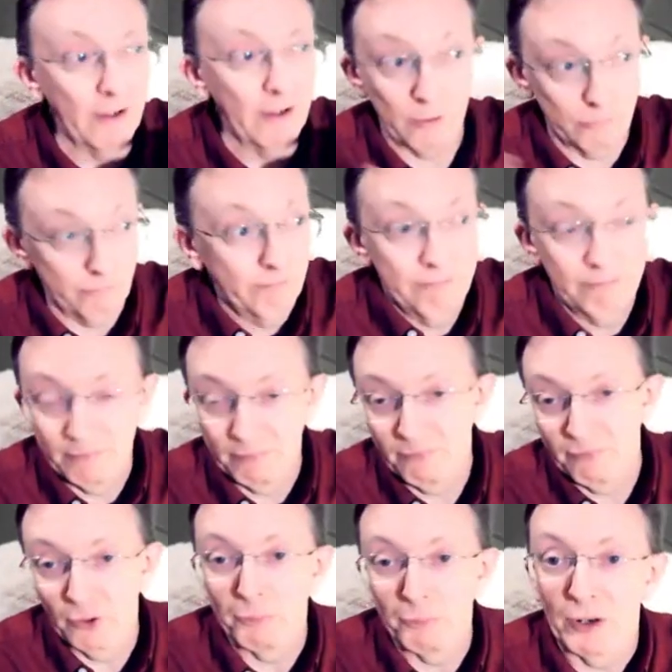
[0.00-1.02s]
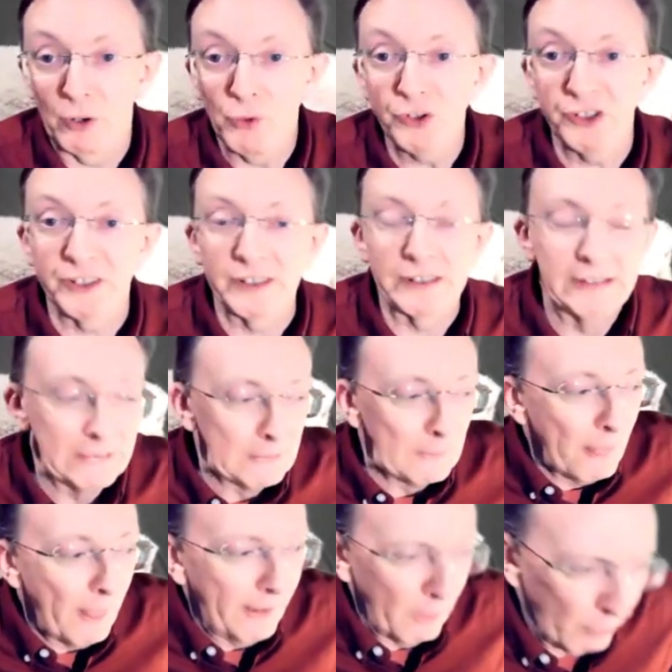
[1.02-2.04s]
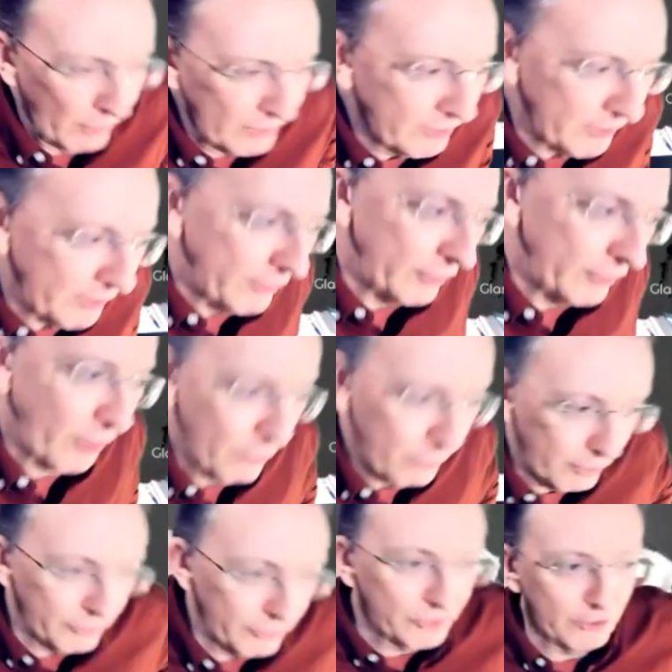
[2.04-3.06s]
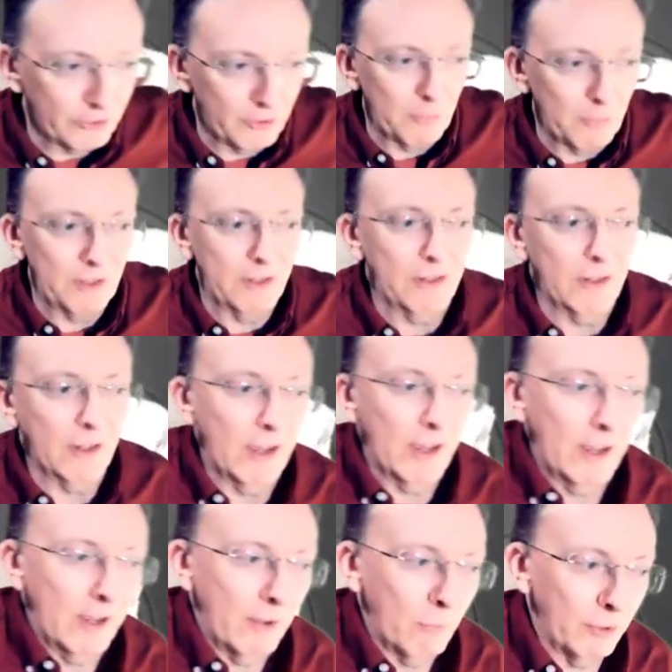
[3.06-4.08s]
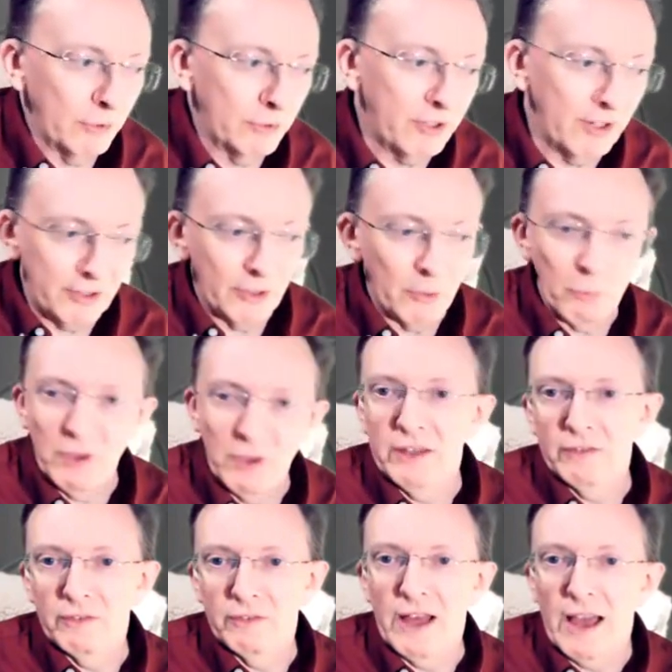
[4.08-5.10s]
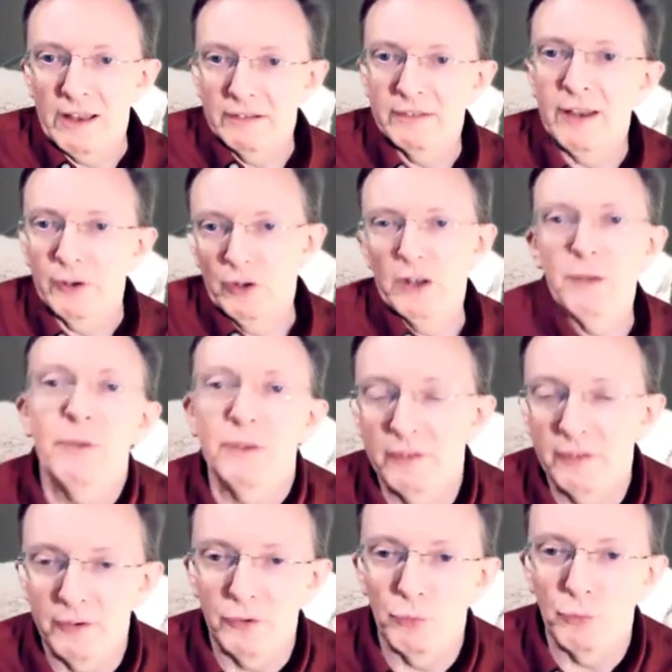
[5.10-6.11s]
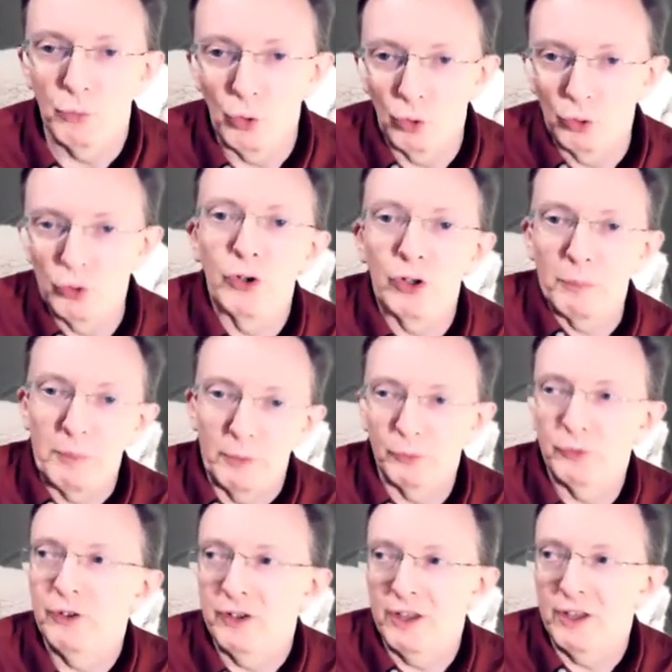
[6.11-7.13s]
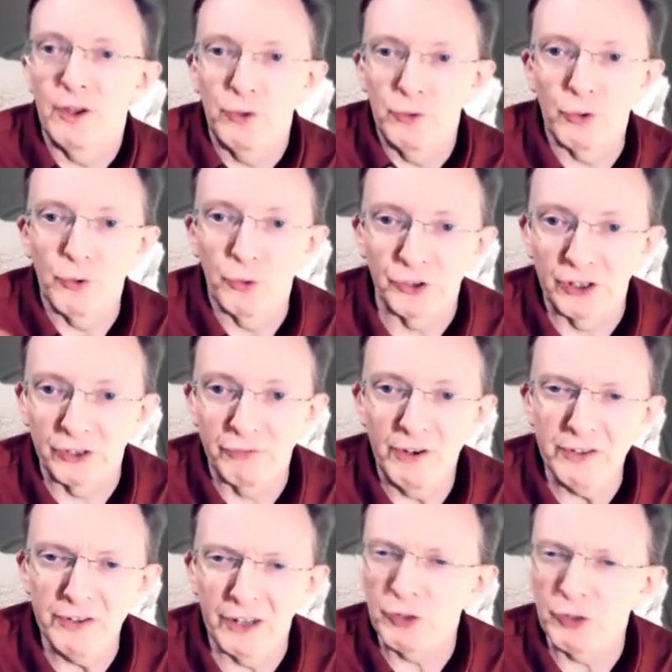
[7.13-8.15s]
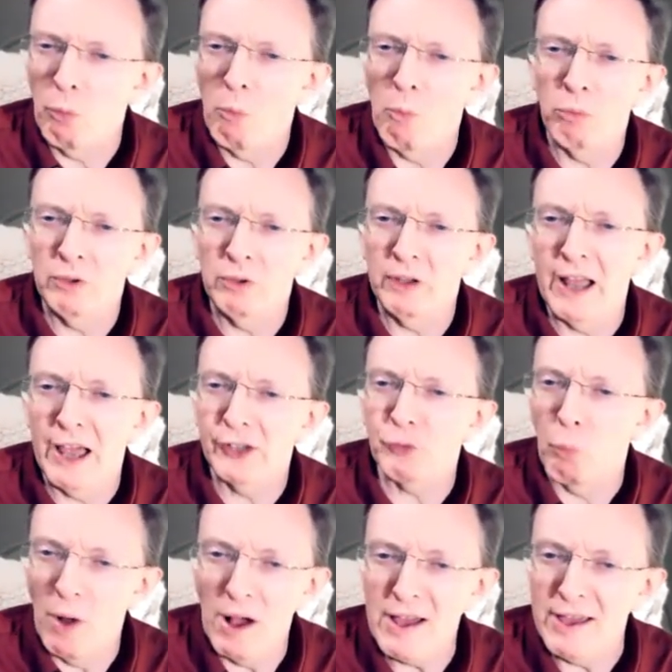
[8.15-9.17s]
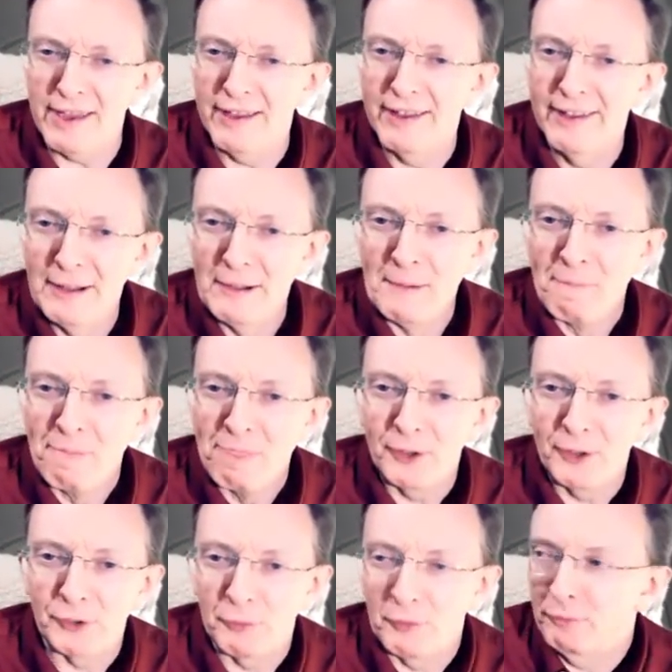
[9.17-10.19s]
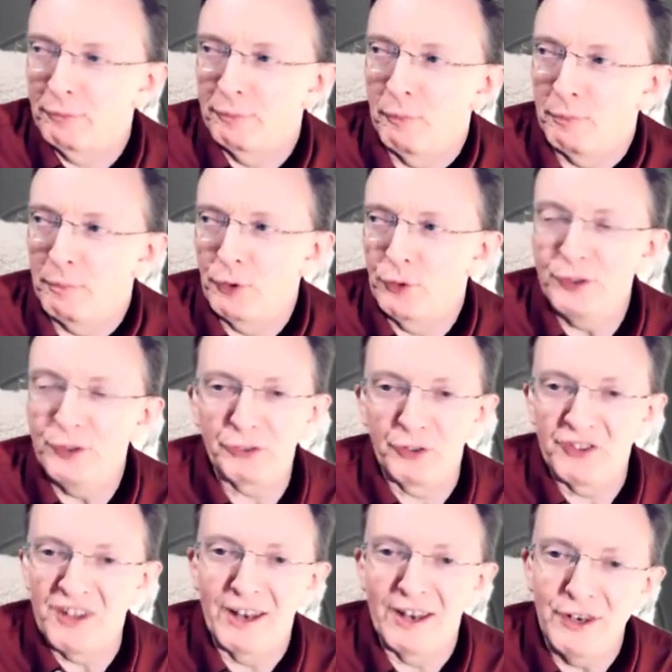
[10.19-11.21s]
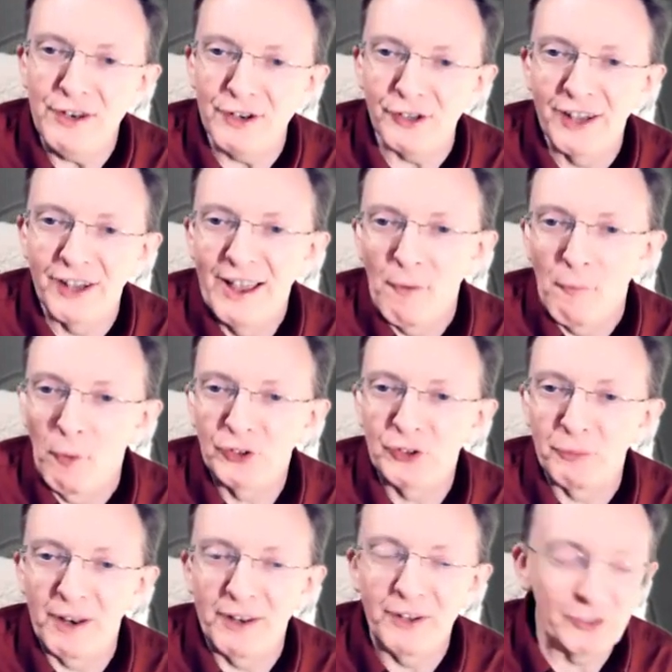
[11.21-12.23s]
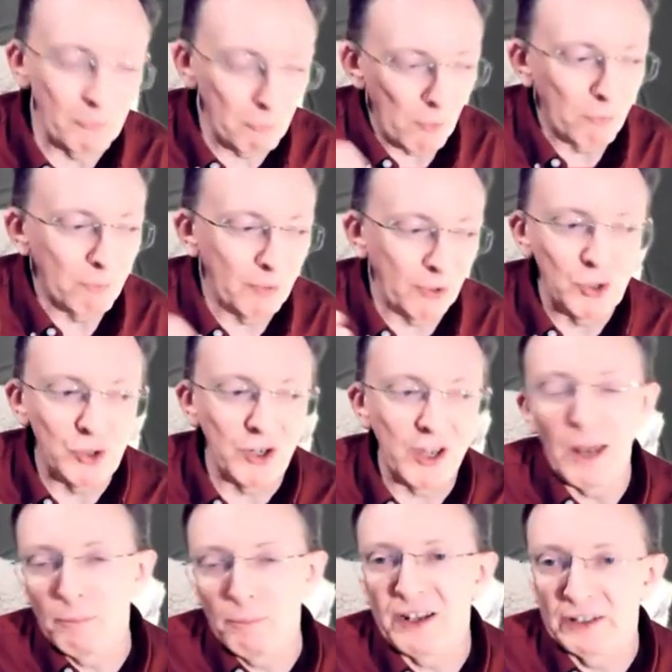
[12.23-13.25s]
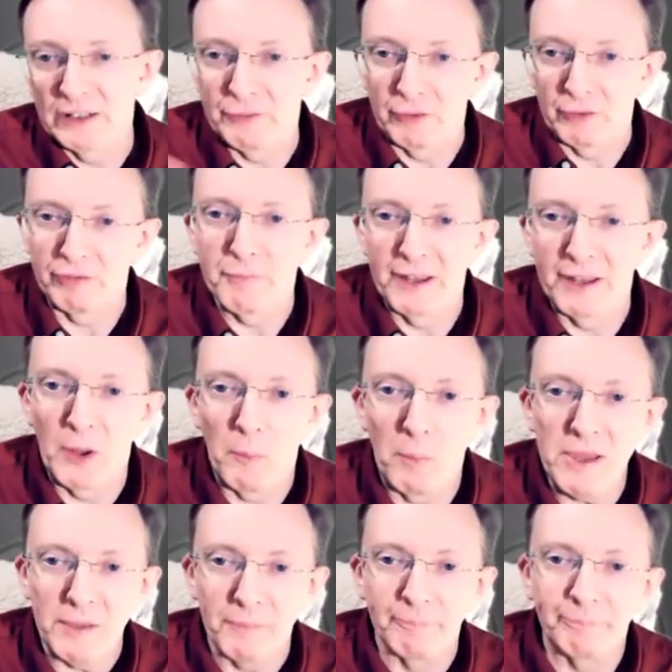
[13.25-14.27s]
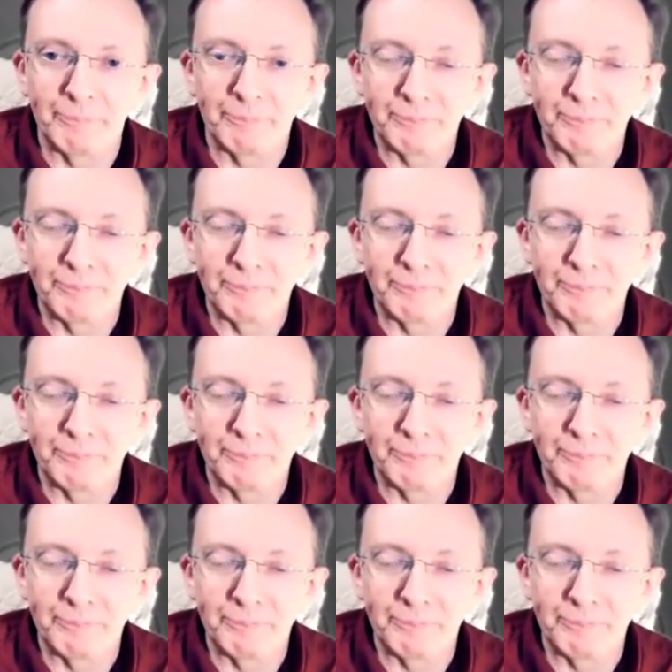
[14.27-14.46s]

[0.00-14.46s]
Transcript: I filled my courses. And then one day they turned around and said to me, we're taking away that agreement. You will no longer be able to get your courses funded. I said, well, can I ask why? Because we've been doing this for 10 years. And he said, well, because you can't make a living from NLP.